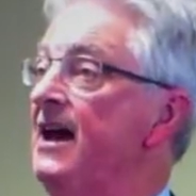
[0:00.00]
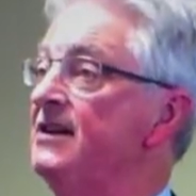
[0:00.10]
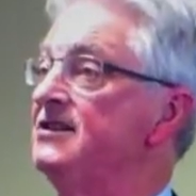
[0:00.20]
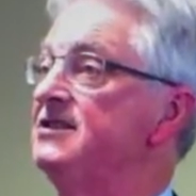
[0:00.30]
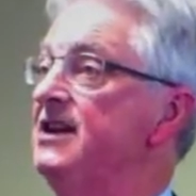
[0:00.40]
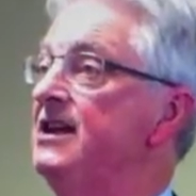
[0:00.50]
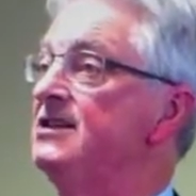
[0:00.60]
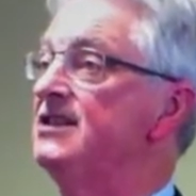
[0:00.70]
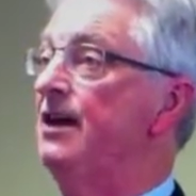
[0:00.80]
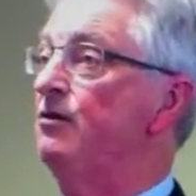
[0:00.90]

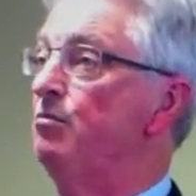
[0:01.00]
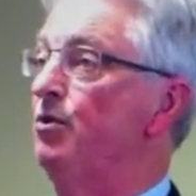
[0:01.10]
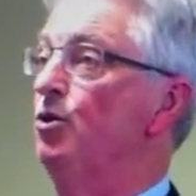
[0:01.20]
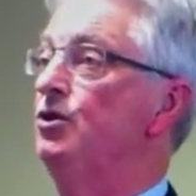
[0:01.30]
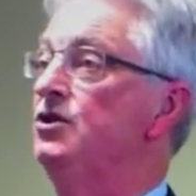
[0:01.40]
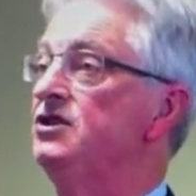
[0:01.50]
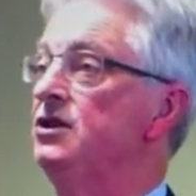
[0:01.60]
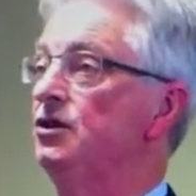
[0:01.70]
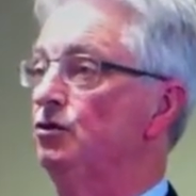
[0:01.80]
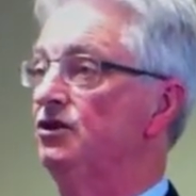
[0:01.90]
understands how important
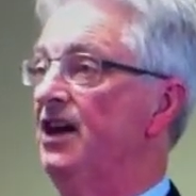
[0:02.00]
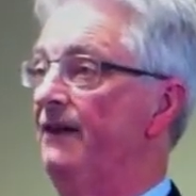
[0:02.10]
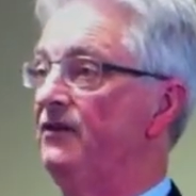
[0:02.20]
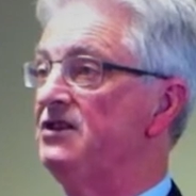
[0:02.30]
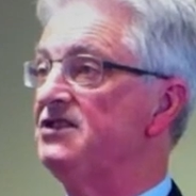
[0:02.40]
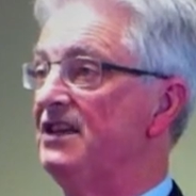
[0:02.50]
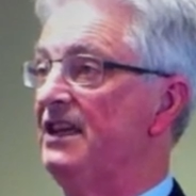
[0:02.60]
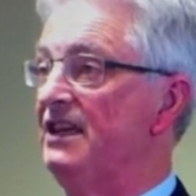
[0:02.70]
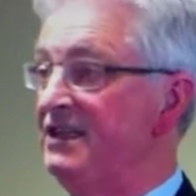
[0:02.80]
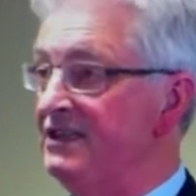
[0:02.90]
good governance
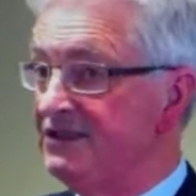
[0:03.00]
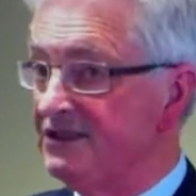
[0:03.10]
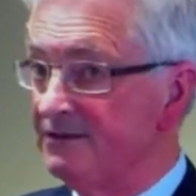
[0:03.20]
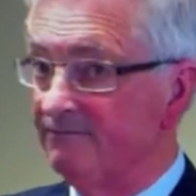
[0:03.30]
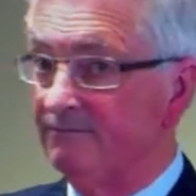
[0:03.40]
is.